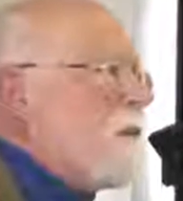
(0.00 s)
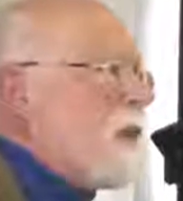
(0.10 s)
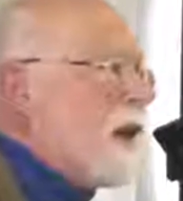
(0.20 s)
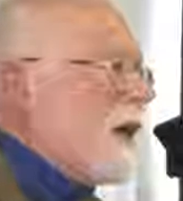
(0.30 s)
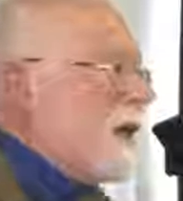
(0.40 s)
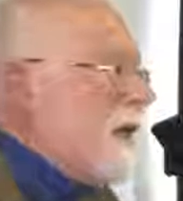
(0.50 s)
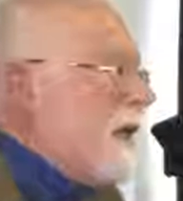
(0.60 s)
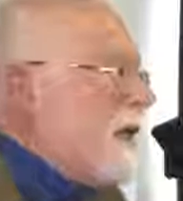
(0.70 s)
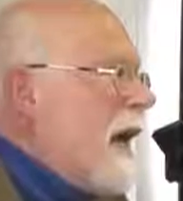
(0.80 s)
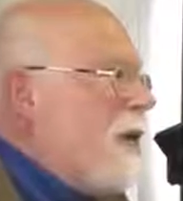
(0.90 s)
Sitting
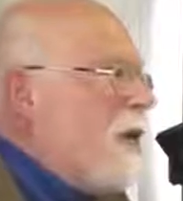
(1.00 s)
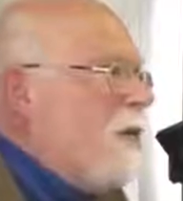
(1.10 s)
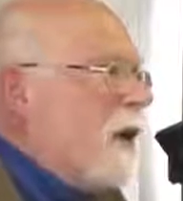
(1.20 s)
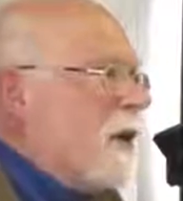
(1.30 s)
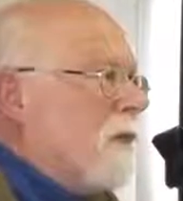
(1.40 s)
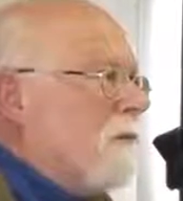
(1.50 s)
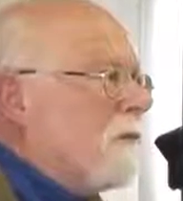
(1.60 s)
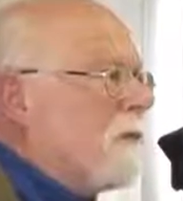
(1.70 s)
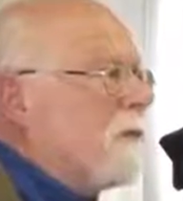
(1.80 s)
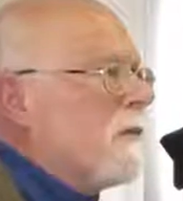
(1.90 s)
down the bottom,
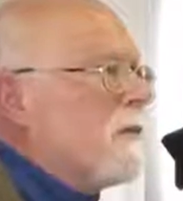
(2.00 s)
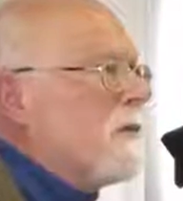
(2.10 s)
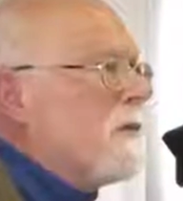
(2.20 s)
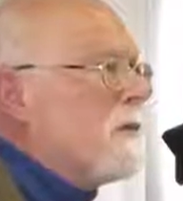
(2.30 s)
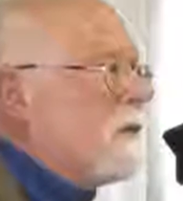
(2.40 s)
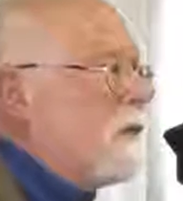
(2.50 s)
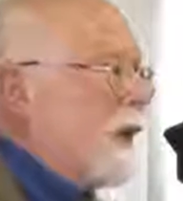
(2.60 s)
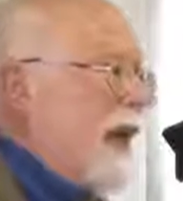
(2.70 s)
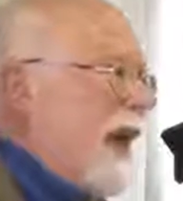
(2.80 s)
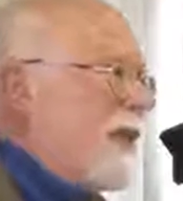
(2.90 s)

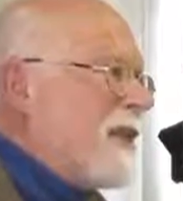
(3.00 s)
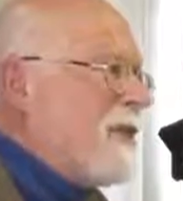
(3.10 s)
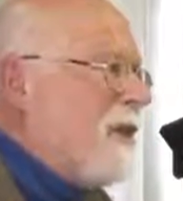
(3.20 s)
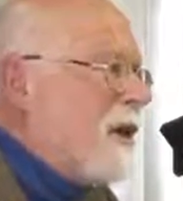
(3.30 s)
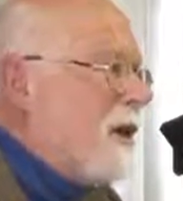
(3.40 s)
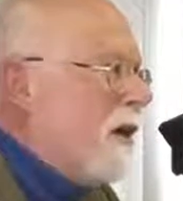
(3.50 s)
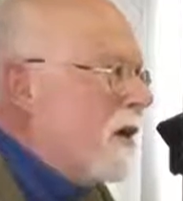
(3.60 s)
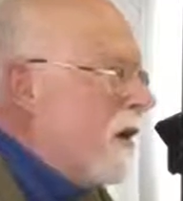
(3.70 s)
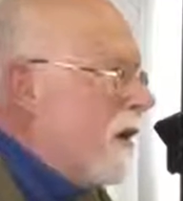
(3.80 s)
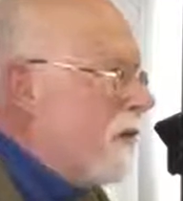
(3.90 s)
guests of honour in
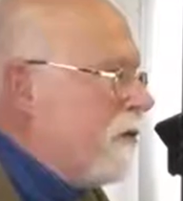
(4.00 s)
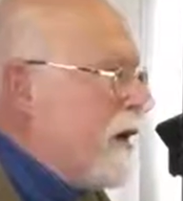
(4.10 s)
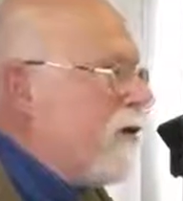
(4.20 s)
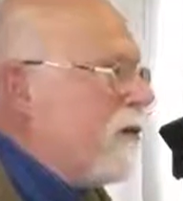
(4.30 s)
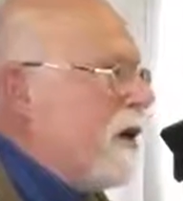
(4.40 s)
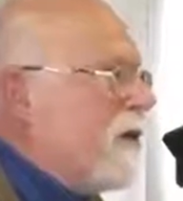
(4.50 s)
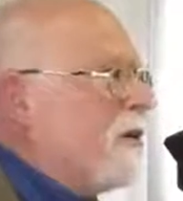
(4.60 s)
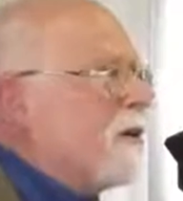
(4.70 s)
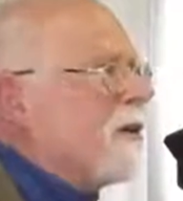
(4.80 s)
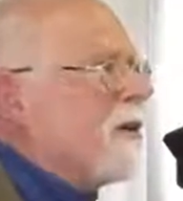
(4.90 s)
the front
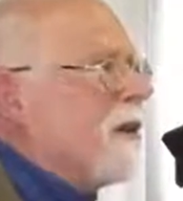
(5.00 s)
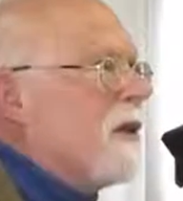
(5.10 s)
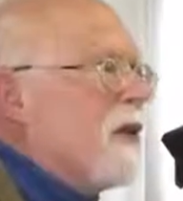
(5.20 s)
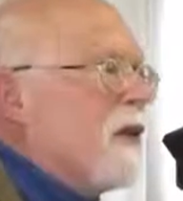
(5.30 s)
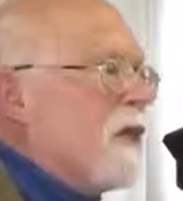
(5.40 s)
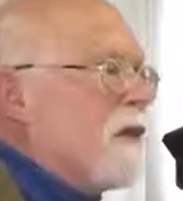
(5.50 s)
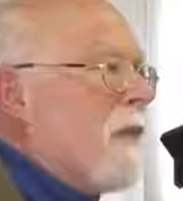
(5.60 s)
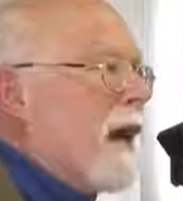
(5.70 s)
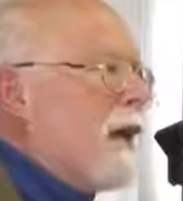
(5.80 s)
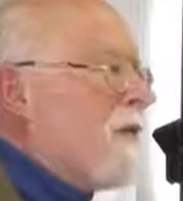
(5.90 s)
rows of this
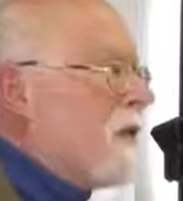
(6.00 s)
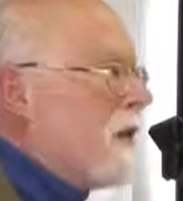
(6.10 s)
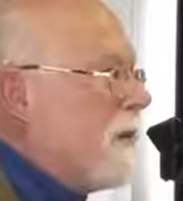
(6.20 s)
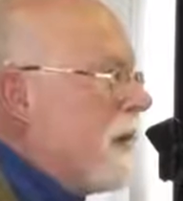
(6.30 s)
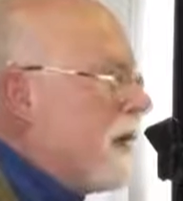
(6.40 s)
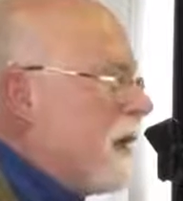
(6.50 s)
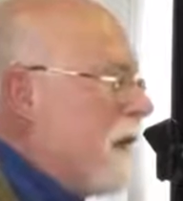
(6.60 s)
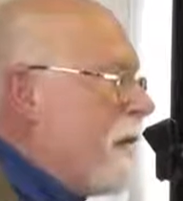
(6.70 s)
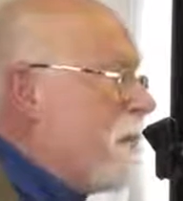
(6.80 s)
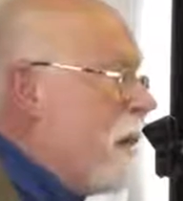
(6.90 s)
magnificent building of
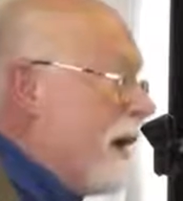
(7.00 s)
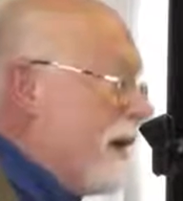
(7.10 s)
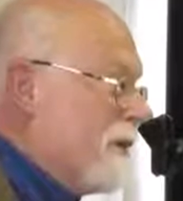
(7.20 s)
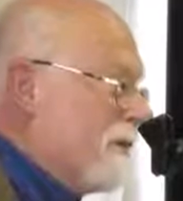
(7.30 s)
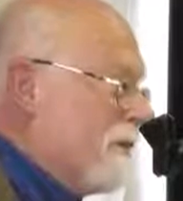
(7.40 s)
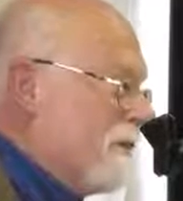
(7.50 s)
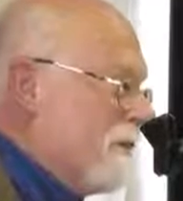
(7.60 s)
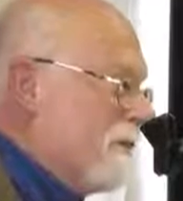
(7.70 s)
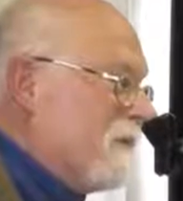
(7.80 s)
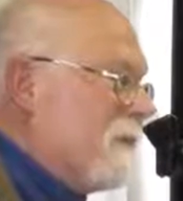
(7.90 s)
empire
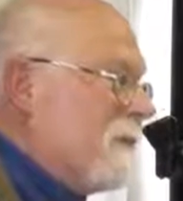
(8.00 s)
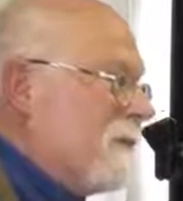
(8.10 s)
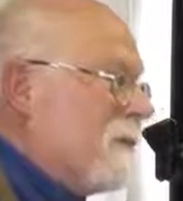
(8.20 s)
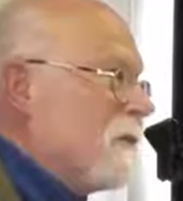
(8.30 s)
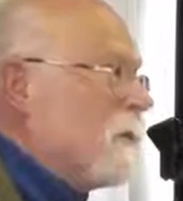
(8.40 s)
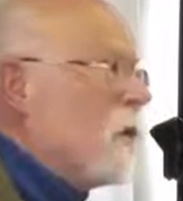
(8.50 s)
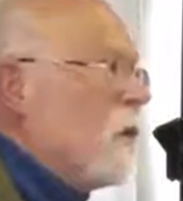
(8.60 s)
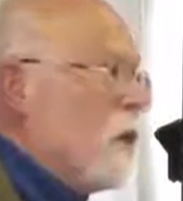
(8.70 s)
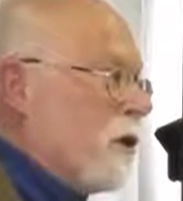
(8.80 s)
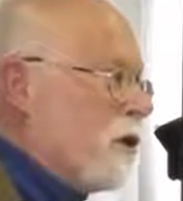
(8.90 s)
with
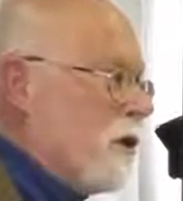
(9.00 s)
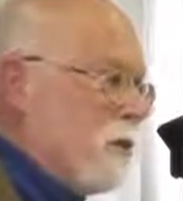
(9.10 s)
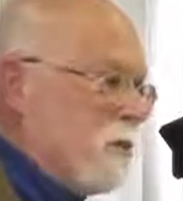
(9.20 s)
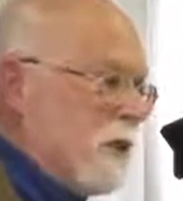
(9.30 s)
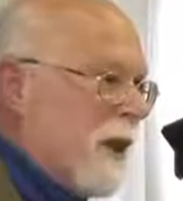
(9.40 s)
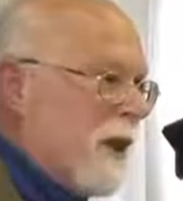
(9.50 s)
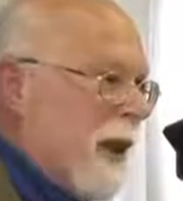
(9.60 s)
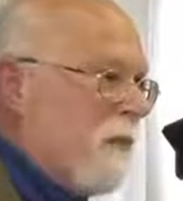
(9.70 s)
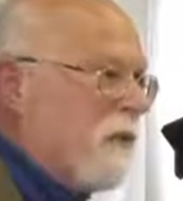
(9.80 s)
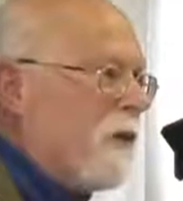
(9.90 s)
the troops that had come
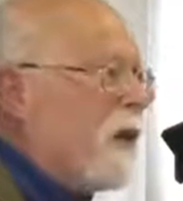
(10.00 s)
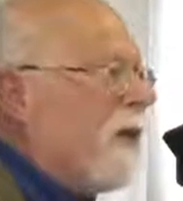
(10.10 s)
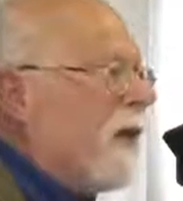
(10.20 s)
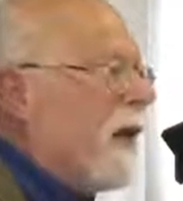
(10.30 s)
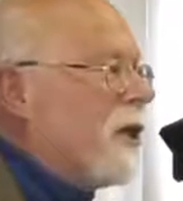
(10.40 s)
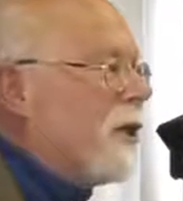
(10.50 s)
for the coronation.